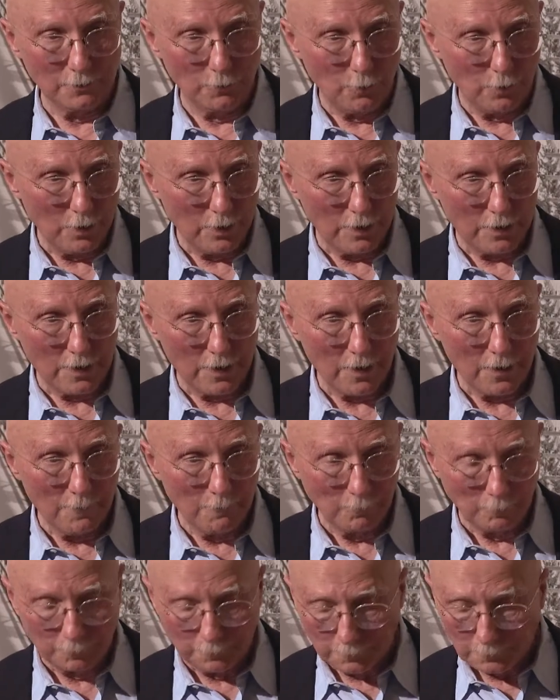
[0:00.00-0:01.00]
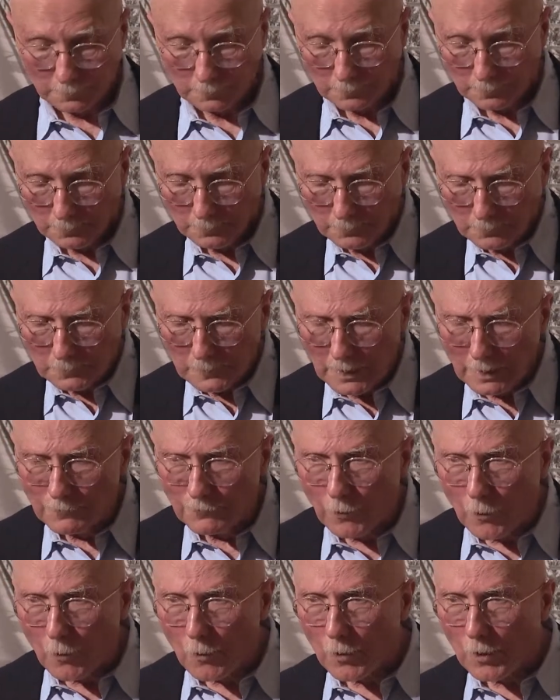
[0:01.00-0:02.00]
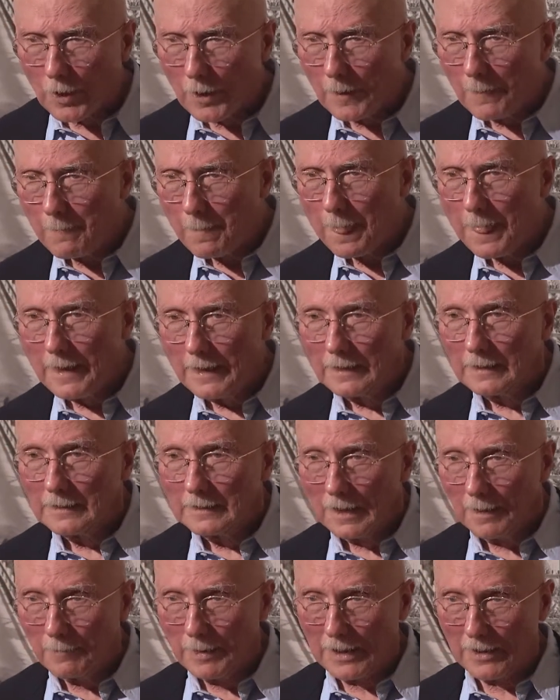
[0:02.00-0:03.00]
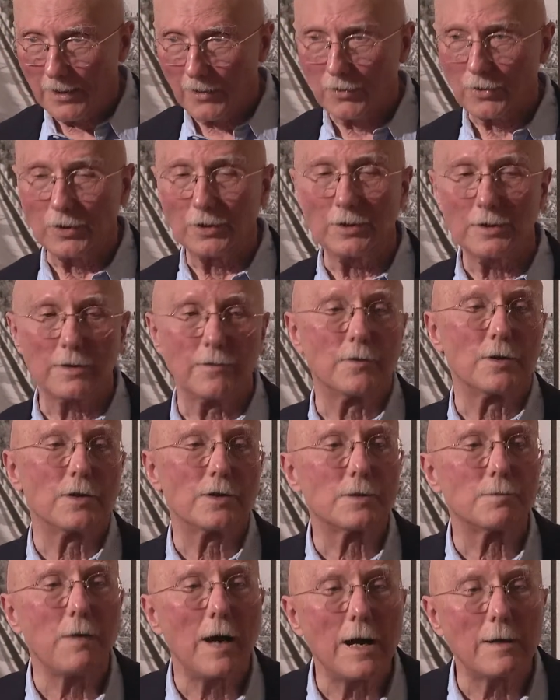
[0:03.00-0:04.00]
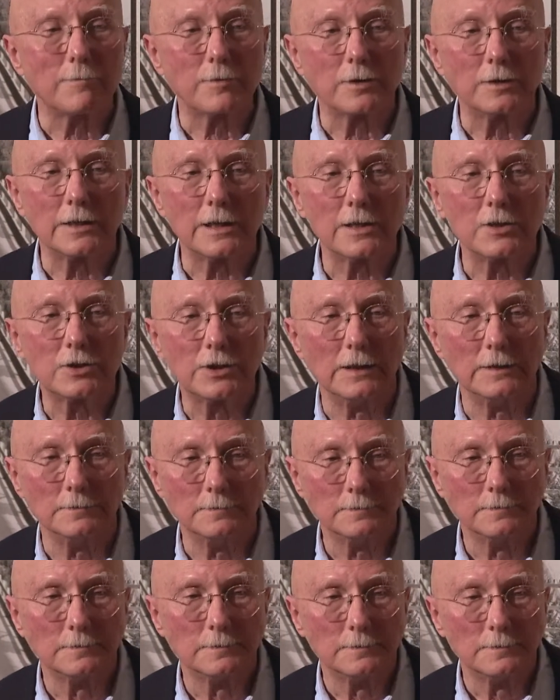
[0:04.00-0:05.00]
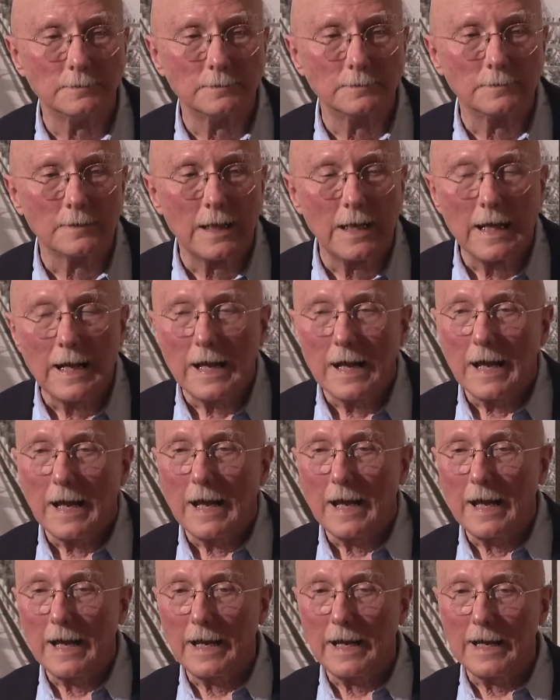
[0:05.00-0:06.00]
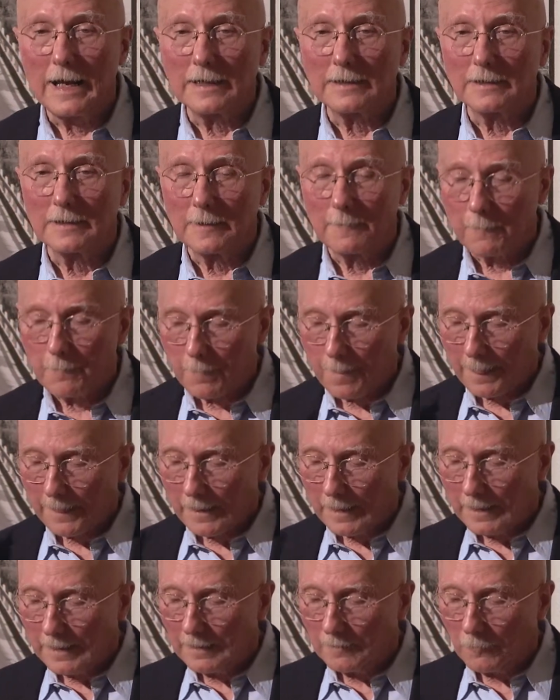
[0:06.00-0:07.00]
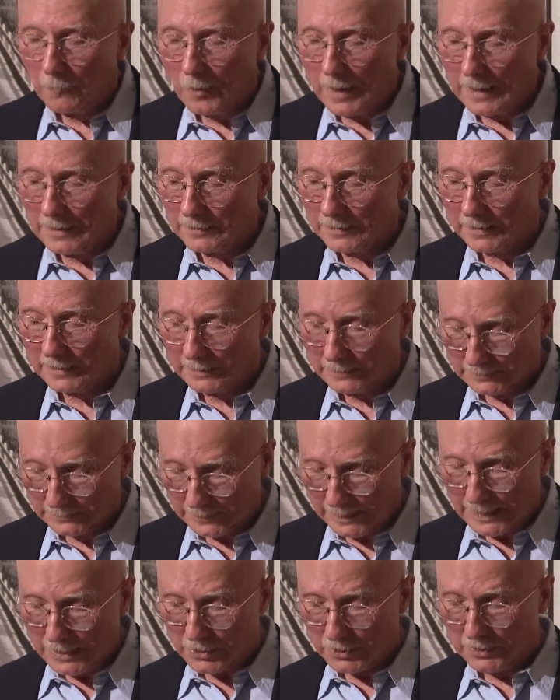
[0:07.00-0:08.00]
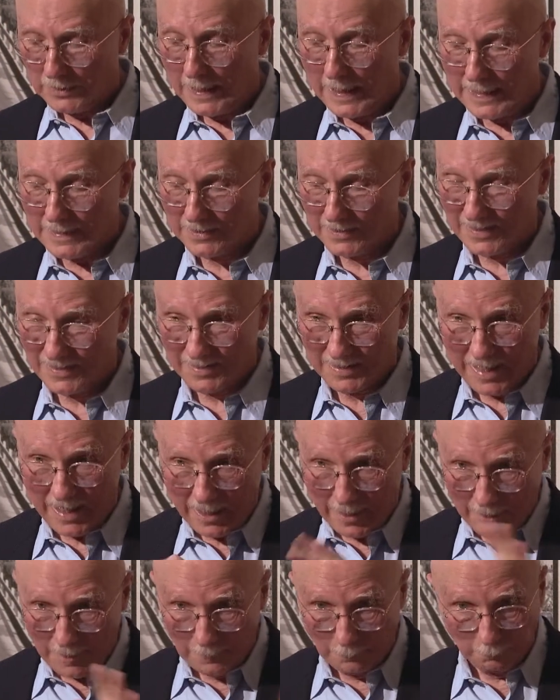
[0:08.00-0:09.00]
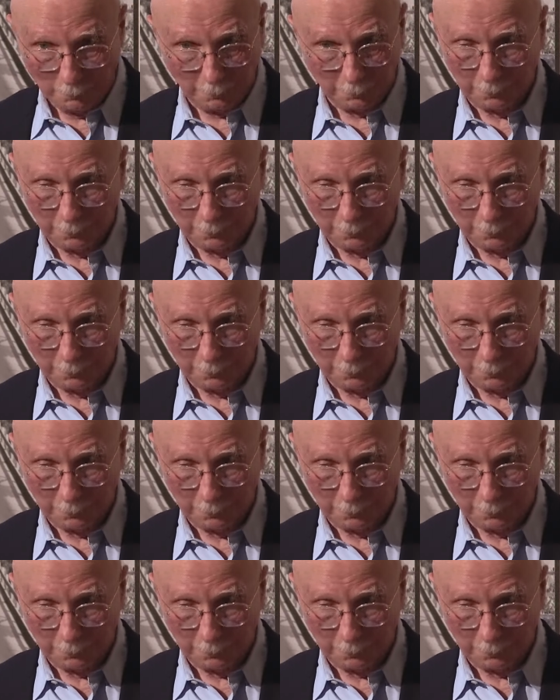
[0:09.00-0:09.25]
water for about a third of Earth's population. And while the glacial ice is there,